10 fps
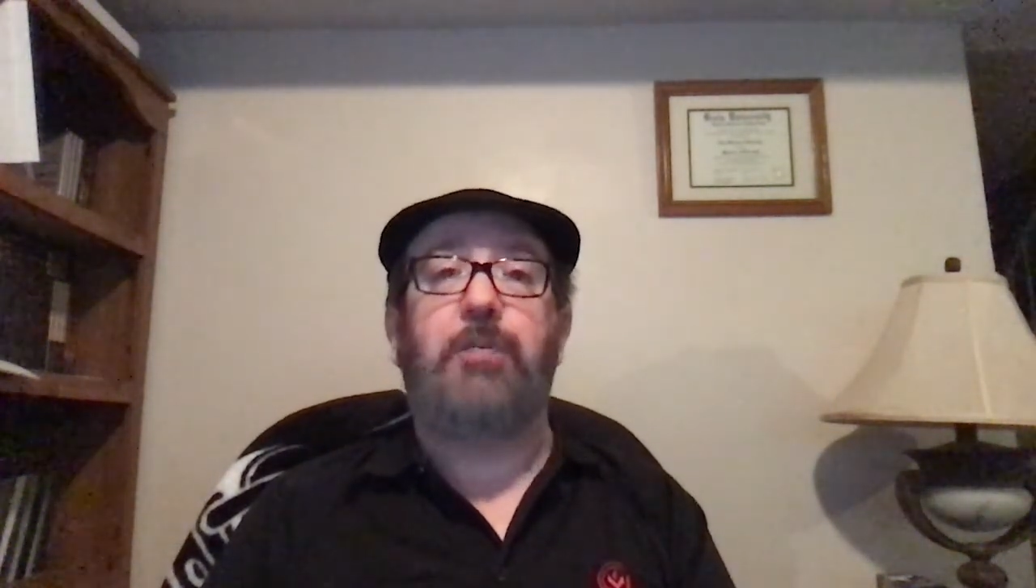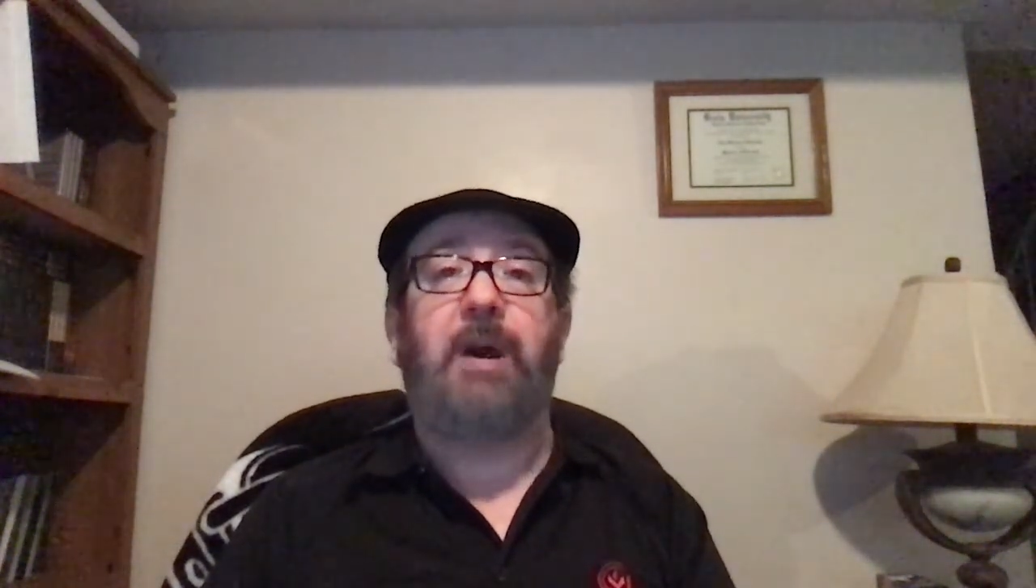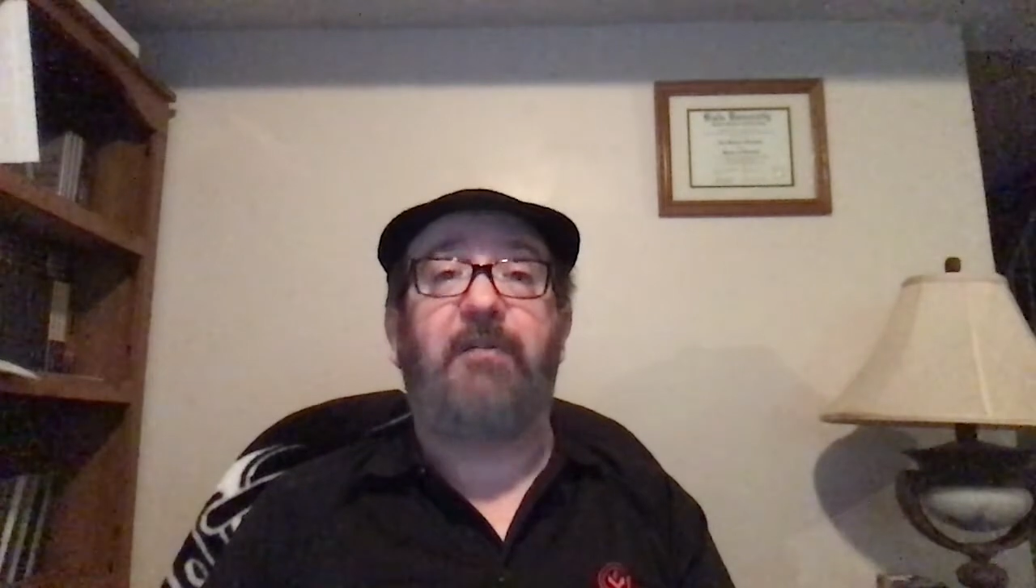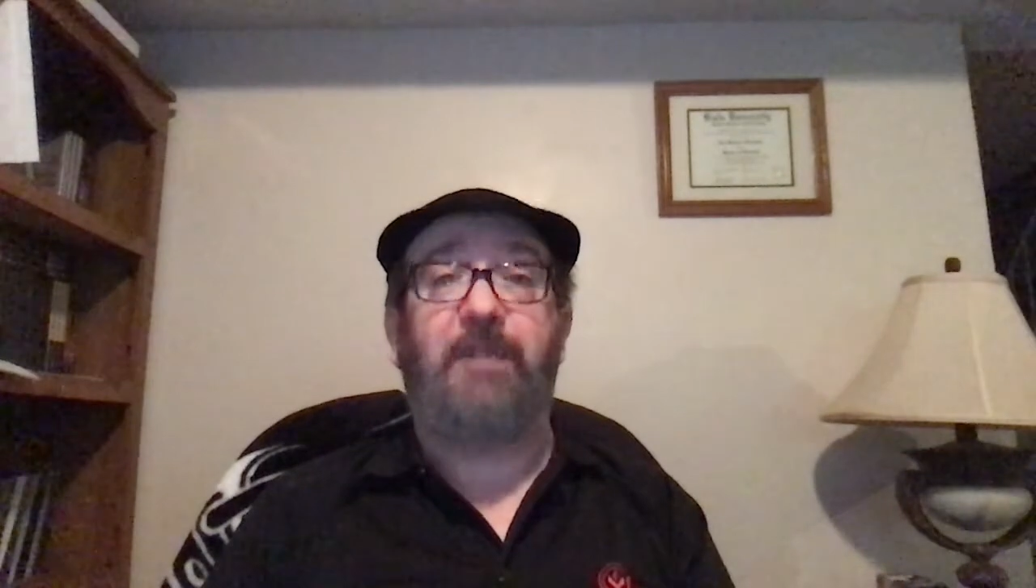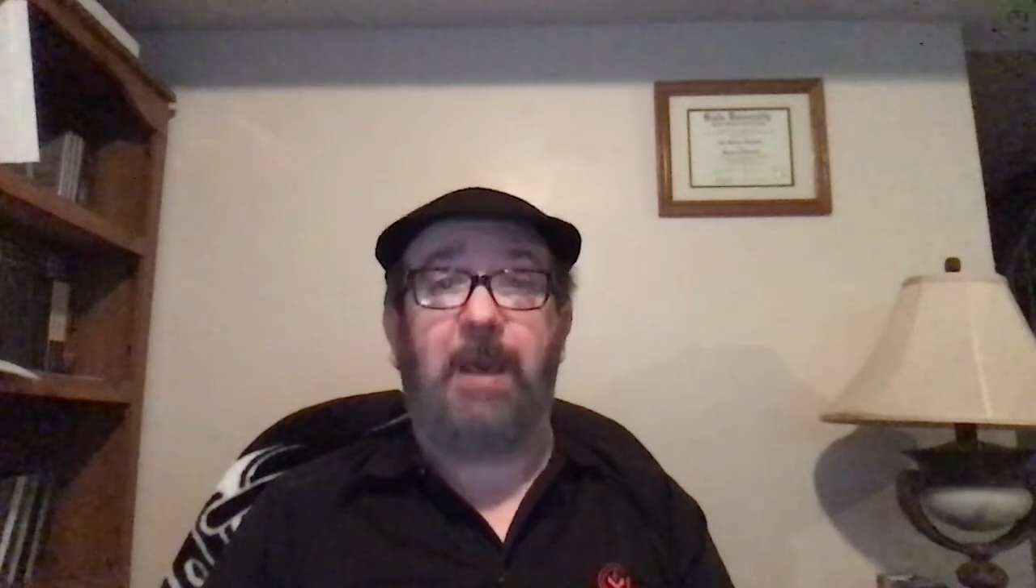
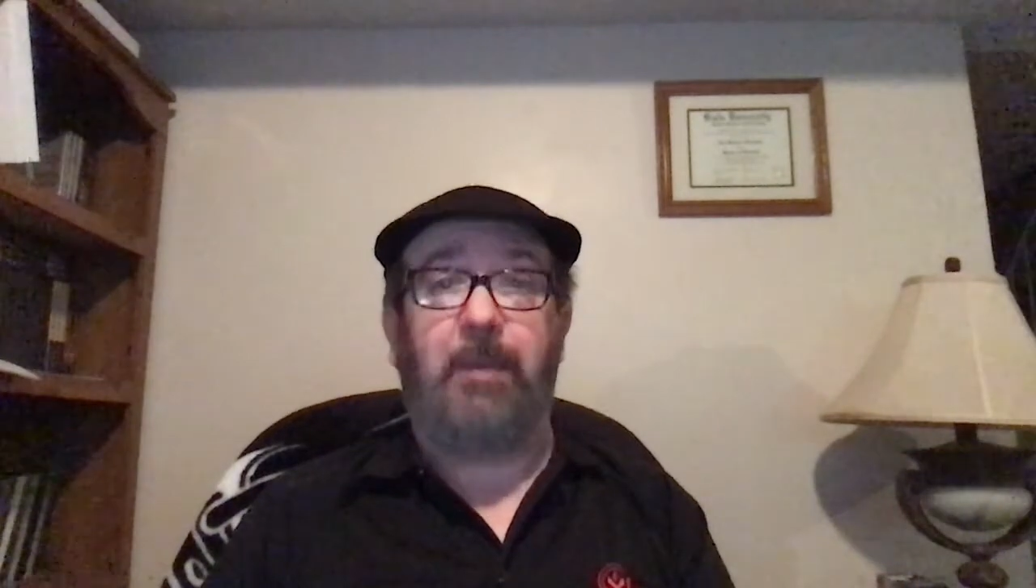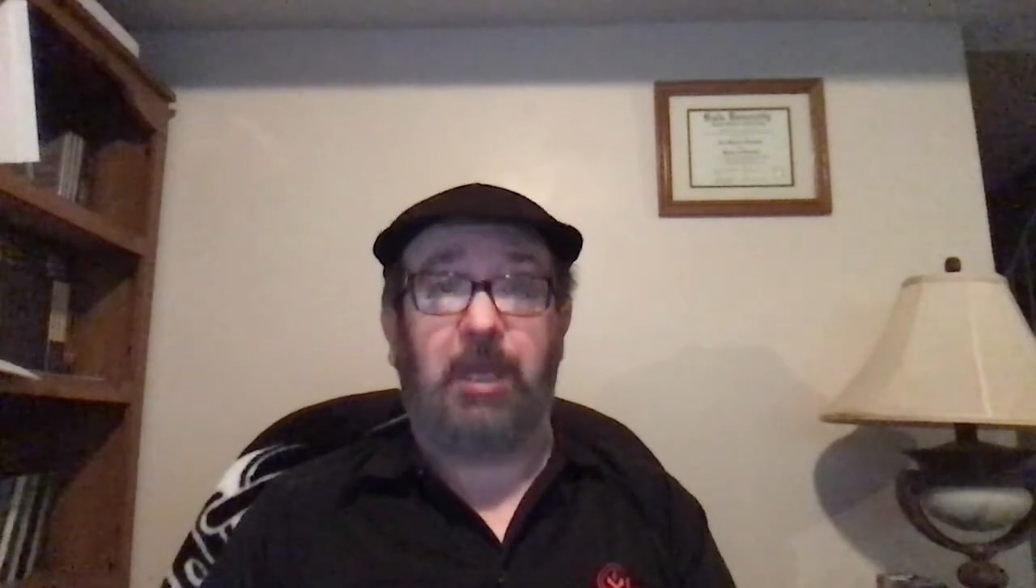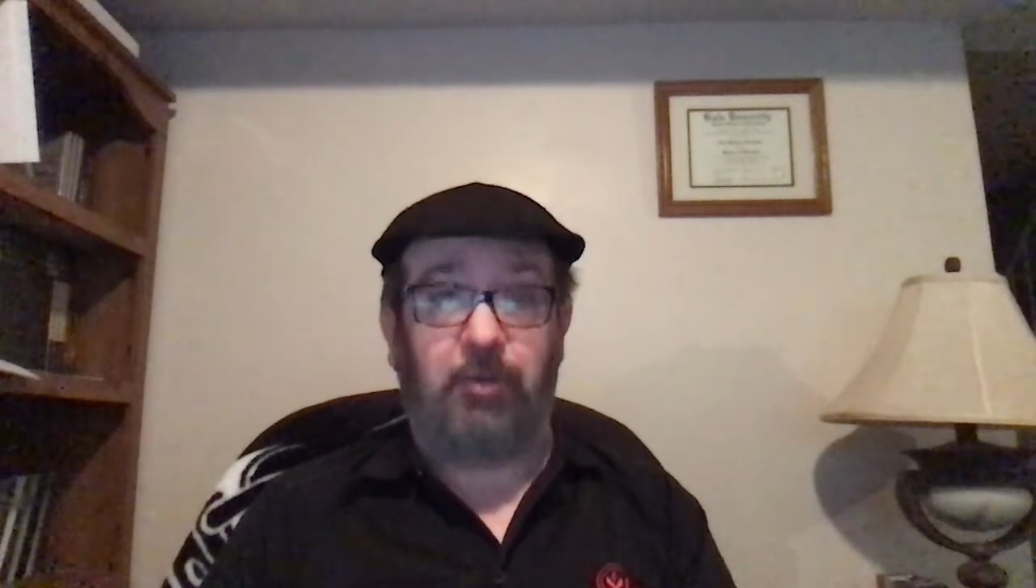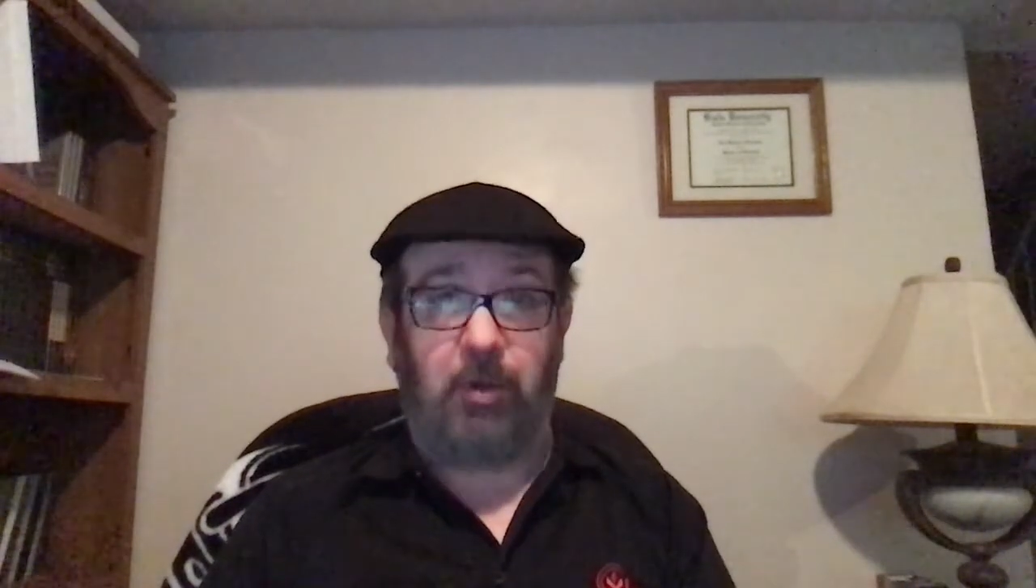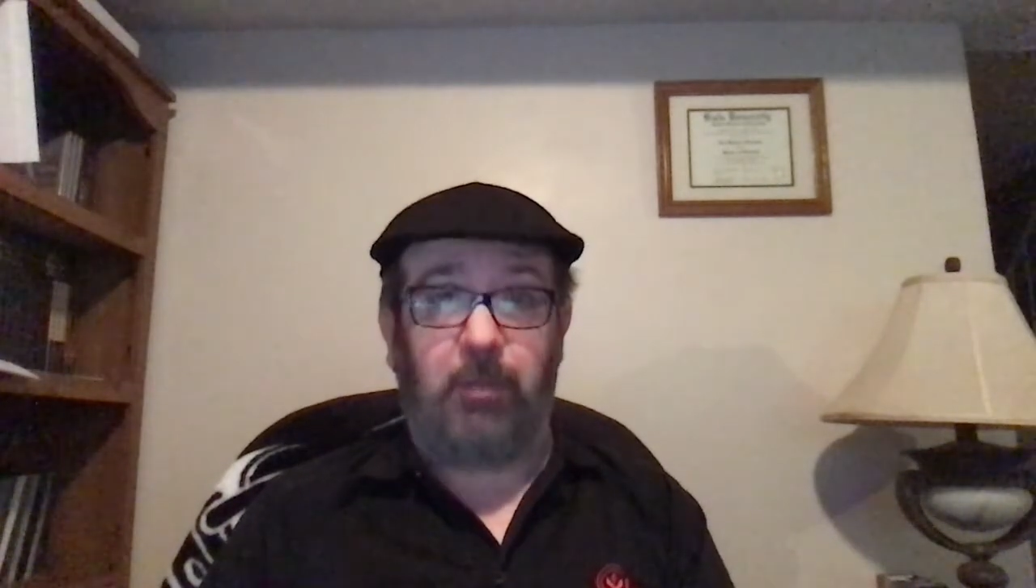by family
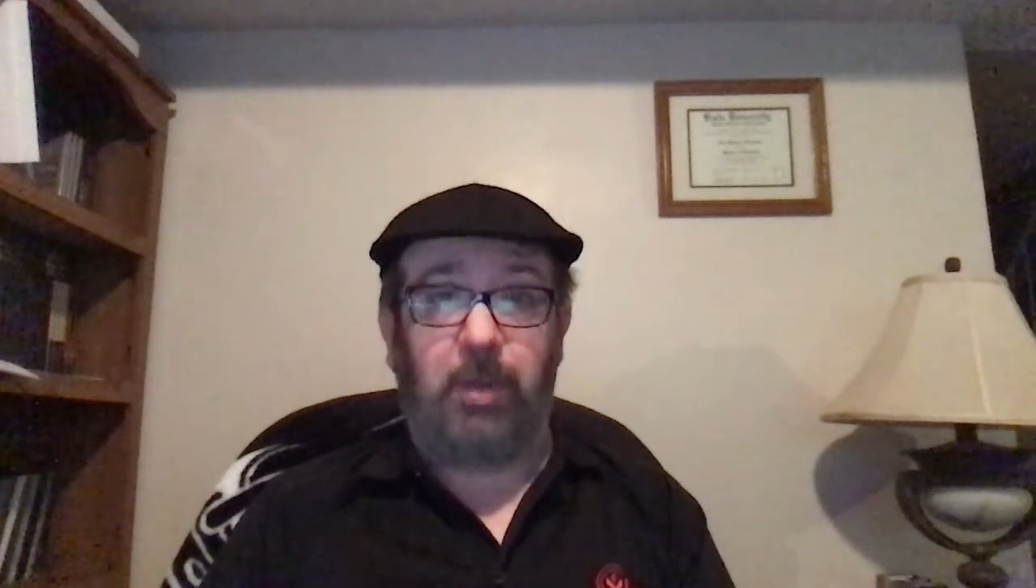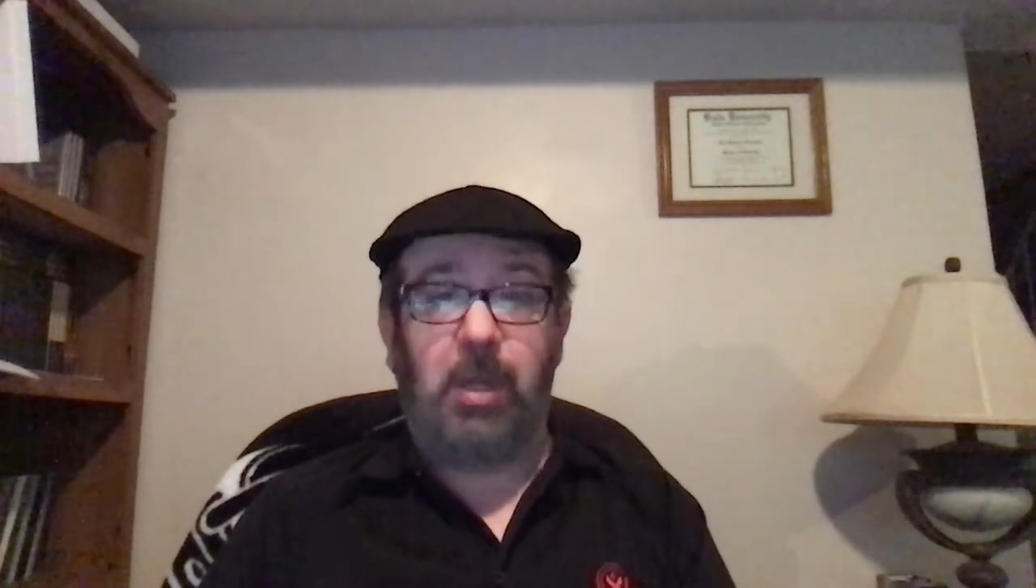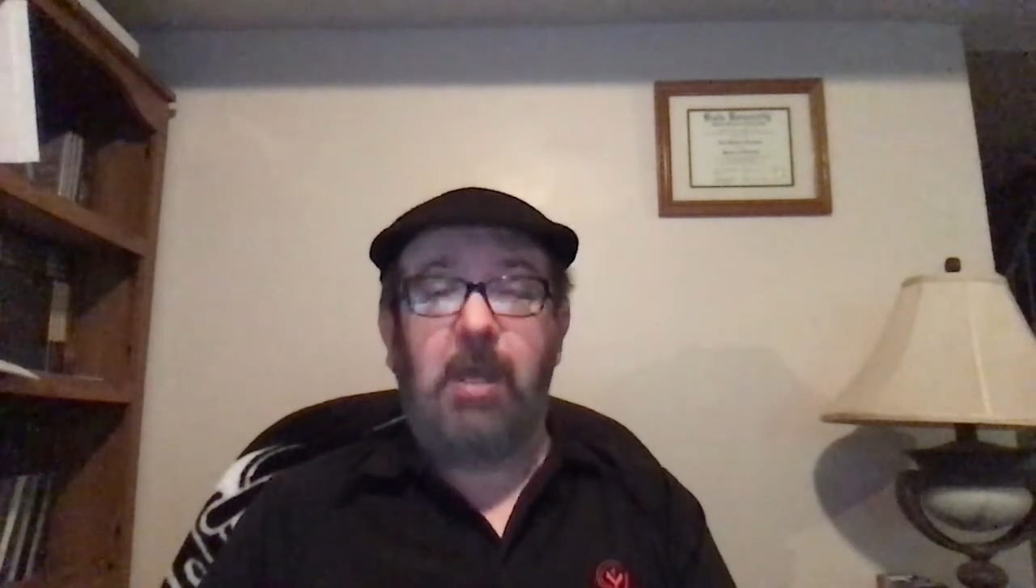group.